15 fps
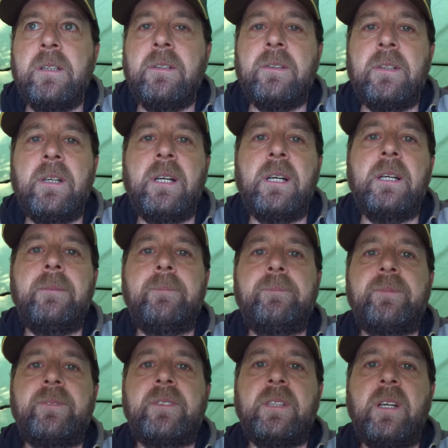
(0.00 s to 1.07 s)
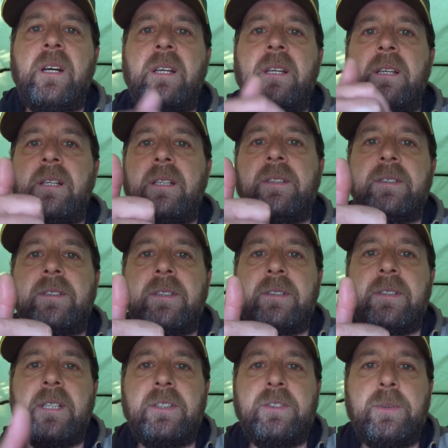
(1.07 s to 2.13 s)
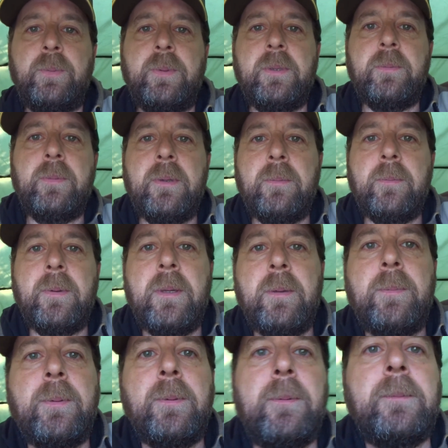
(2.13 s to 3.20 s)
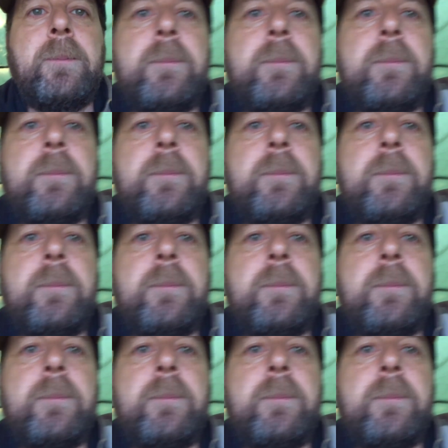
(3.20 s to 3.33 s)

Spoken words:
Right, tight lines. I'll catch up in a bit, people.